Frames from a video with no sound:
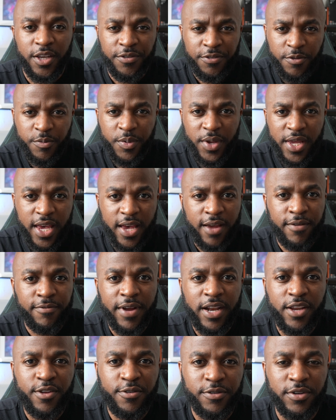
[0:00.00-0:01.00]
if you've been getting
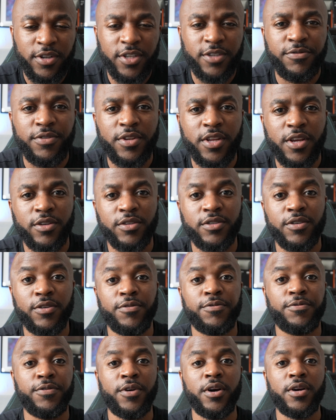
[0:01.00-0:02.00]
value from this video so
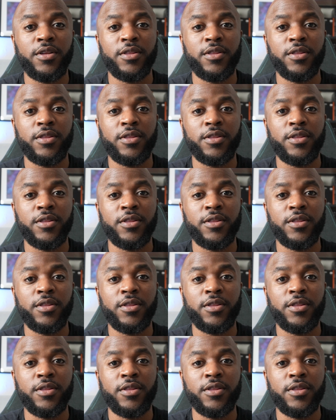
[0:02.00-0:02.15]
far,